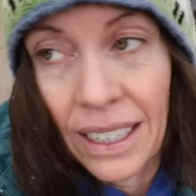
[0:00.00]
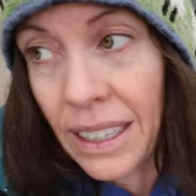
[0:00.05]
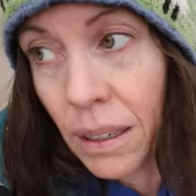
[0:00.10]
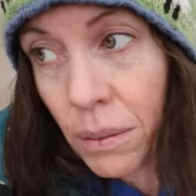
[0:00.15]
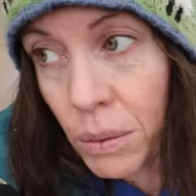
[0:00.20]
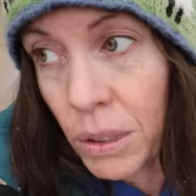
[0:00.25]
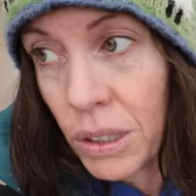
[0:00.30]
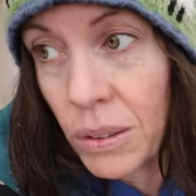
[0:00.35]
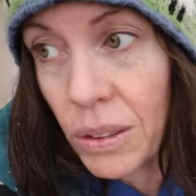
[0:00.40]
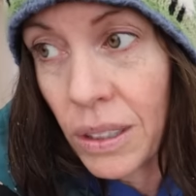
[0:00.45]
And
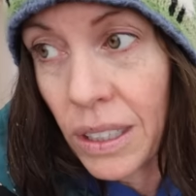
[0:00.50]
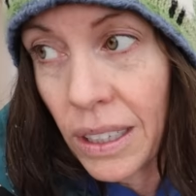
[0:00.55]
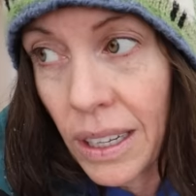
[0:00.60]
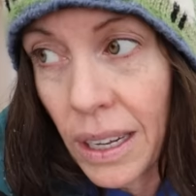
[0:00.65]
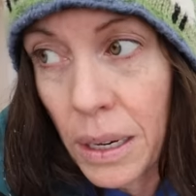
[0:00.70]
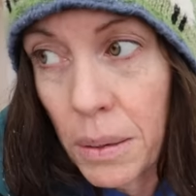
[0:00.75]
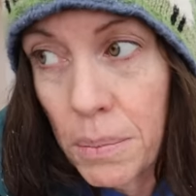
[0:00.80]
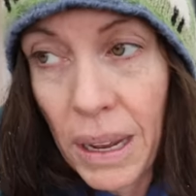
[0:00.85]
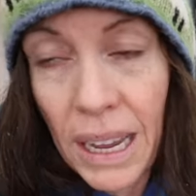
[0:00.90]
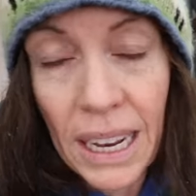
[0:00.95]
then we're doing a
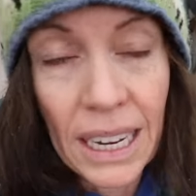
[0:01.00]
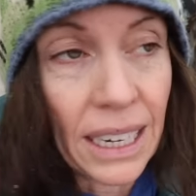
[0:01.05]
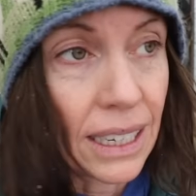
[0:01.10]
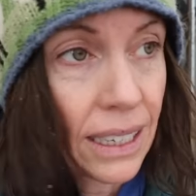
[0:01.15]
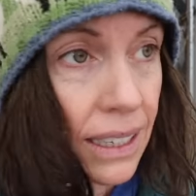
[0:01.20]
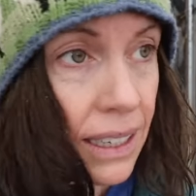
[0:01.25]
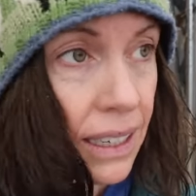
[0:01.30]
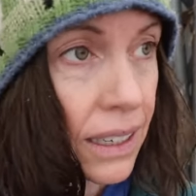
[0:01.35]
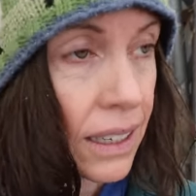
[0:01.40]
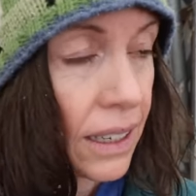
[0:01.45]
lot of
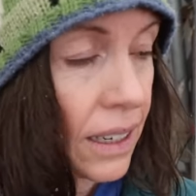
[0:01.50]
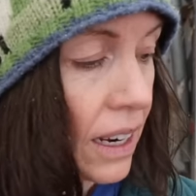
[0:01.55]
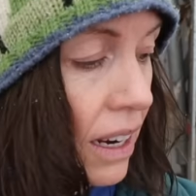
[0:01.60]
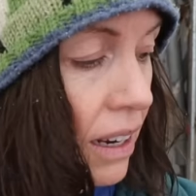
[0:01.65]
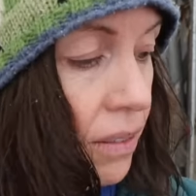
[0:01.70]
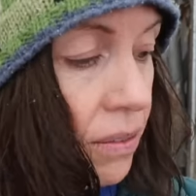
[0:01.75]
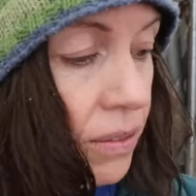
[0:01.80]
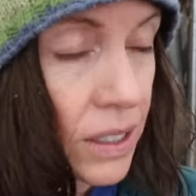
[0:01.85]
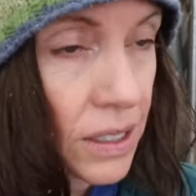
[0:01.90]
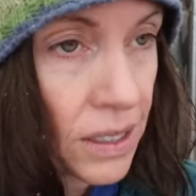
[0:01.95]
bedding
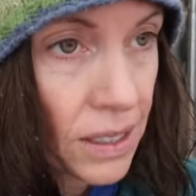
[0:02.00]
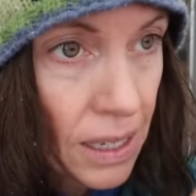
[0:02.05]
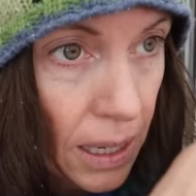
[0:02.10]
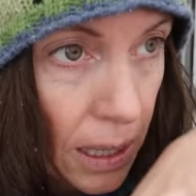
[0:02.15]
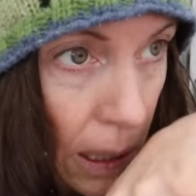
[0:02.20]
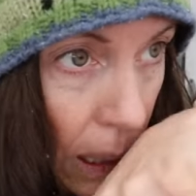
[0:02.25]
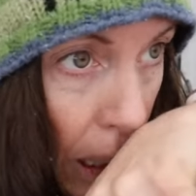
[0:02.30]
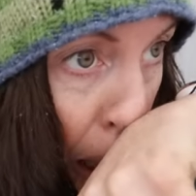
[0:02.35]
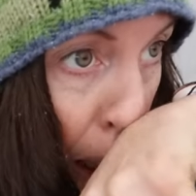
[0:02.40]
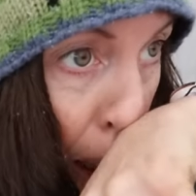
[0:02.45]
and it feels
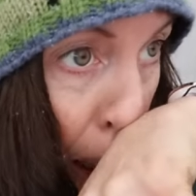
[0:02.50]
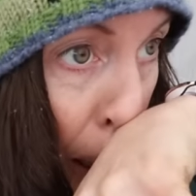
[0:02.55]
like,